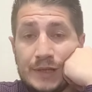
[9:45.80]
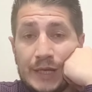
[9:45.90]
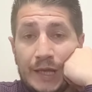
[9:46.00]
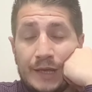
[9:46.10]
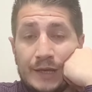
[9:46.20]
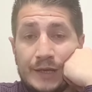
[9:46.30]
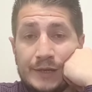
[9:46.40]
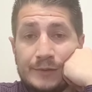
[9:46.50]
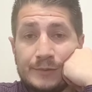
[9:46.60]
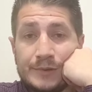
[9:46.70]

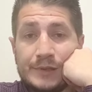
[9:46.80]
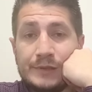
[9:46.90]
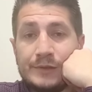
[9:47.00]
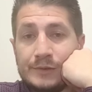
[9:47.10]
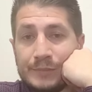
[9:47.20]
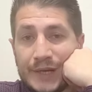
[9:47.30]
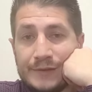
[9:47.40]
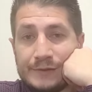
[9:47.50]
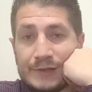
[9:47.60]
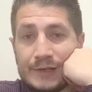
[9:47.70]
and with the dual band
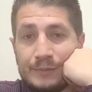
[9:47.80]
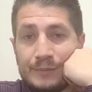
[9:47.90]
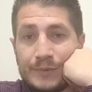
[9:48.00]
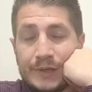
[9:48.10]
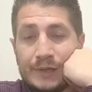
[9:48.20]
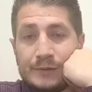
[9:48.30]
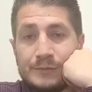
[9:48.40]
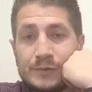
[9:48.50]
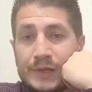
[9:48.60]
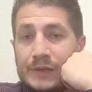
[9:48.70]
setup and
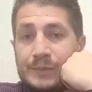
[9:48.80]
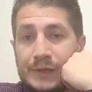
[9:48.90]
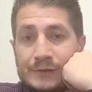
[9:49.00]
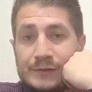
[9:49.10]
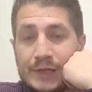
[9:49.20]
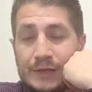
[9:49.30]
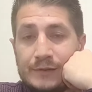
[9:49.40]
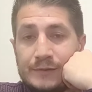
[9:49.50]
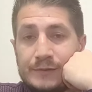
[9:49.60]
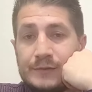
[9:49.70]
20 plus
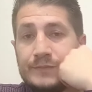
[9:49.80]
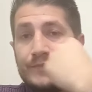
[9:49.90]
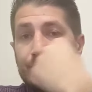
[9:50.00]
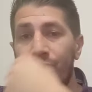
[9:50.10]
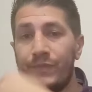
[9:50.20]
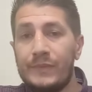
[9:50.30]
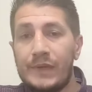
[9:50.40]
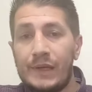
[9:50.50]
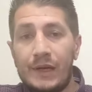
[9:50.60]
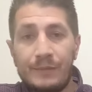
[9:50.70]
channels,
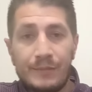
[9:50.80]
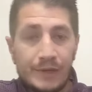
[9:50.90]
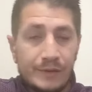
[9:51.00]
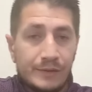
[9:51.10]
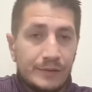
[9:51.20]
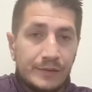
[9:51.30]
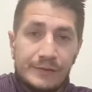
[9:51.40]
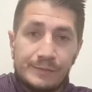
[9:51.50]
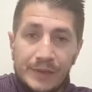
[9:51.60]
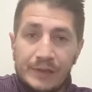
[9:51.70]
I mean, this
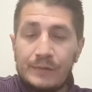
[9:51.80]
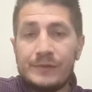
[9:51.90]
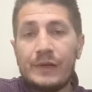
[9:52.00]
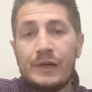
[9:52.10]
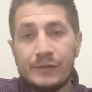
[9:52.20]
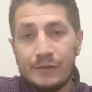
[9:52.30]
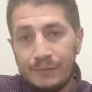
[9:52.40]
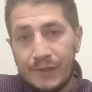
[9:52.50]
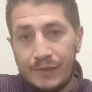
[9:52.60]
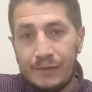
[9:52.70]
becomes hard to
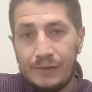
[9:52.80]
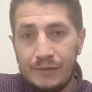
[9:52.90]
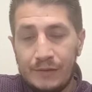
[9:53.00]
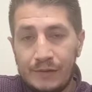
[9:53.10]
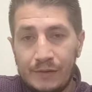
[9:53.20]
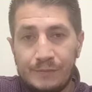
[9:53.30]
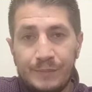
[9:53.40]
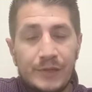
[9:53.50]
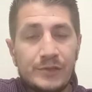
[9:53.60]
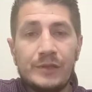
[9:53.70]
beat,
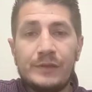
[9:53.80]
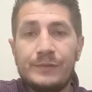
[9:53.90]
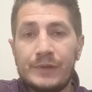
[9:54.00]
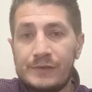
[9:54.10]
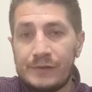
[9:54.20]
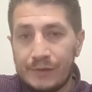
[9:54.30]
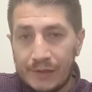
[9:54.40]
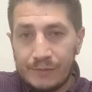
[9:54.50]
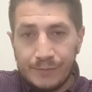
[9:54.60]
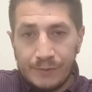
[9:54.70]
especially for its
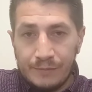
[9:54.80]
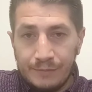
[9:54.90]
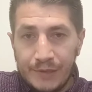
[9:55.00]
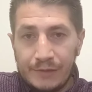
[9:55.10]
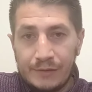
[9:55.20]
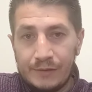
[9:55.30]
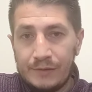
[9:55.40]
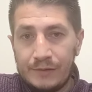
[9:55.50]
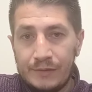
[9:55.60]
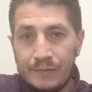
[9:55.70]
direct competitor,
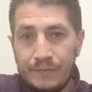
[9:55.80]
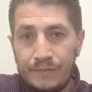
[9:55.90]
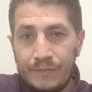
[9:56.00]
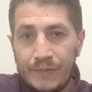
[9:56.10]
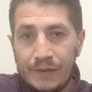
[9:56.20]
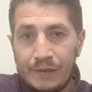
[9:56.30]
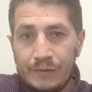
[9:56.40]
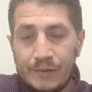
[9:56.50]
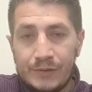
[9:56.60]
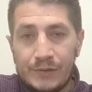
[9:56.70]

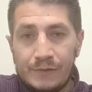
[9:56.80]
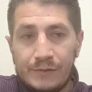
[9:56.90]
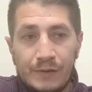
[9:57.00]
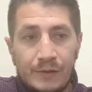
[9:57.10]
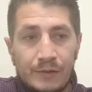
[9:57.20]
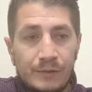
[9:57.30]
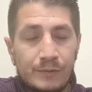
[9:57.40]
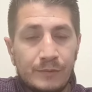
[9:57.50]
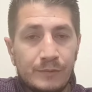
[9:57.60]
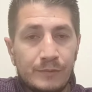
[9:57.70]
which is, you
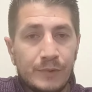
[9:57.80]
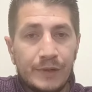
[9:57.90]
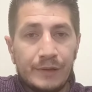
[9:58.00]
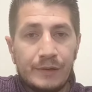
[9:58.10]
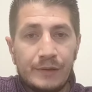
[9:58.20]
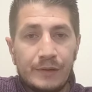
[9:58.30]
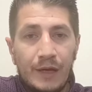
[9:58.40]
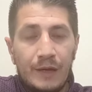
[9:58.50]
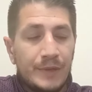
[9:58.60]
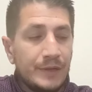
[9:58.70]
know, where,
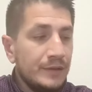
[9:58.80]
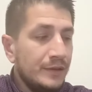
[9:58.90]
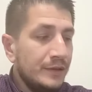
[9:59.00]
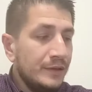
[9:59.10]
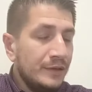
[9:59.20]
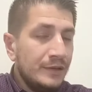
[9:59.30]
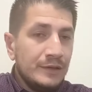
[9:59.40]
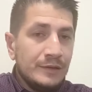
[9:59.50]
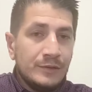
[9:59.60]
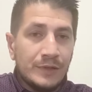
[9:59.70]
I mean, to